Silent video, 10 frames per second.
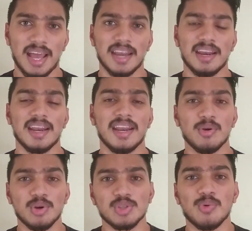And I
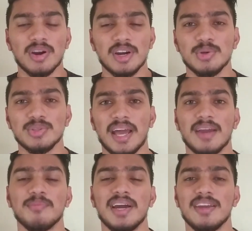also wanted to
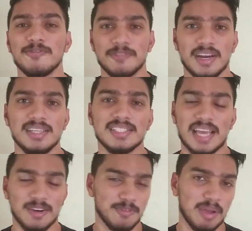thank my friends
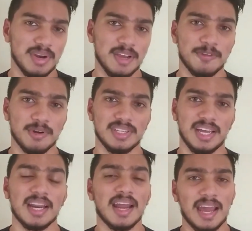and family for
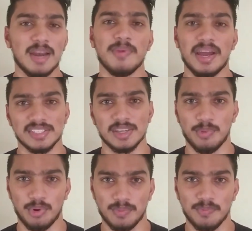their help and
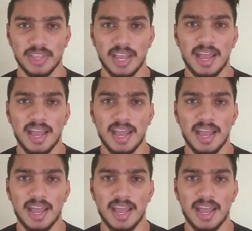support.